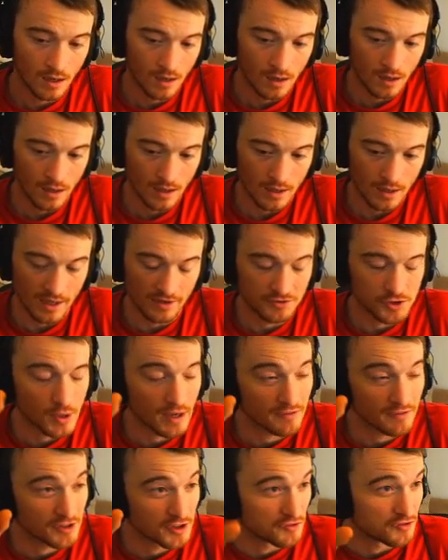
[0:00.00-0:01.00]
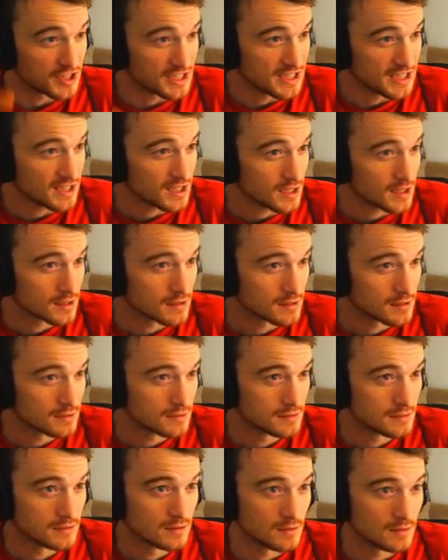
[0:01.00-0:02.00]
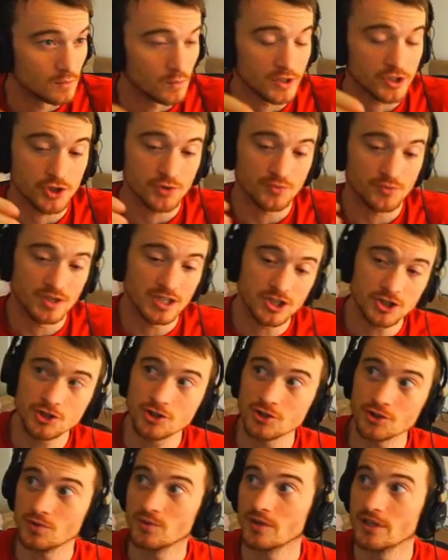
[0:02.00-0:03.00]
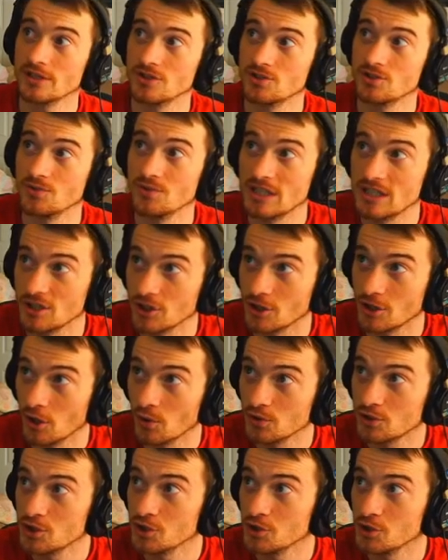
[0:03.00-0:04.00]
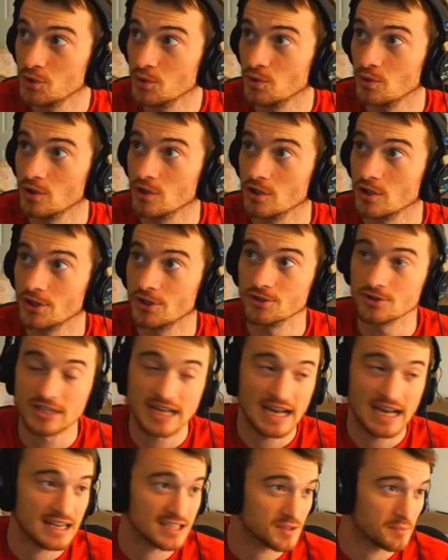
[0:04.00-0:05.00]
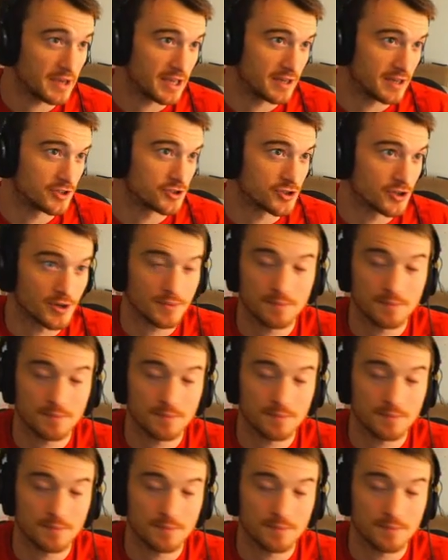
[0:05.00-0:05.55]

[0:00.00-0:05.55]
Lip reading: if you have NVIDIA, what you need to do is you need to go to your task manager,